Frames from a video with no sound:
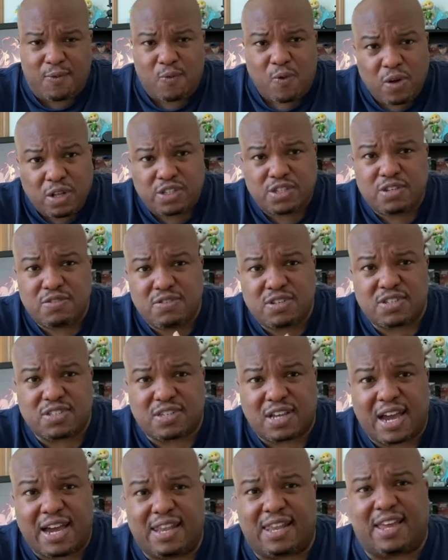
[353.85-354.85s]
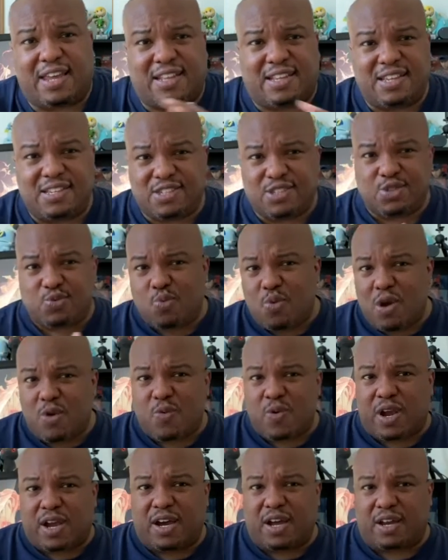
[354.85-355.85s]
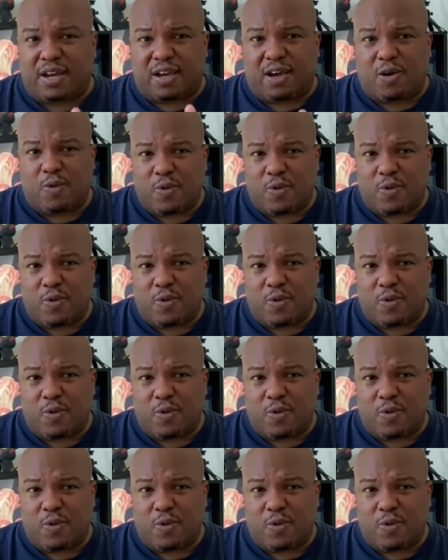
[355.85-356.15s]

once you decide, like, this is where we're going to go,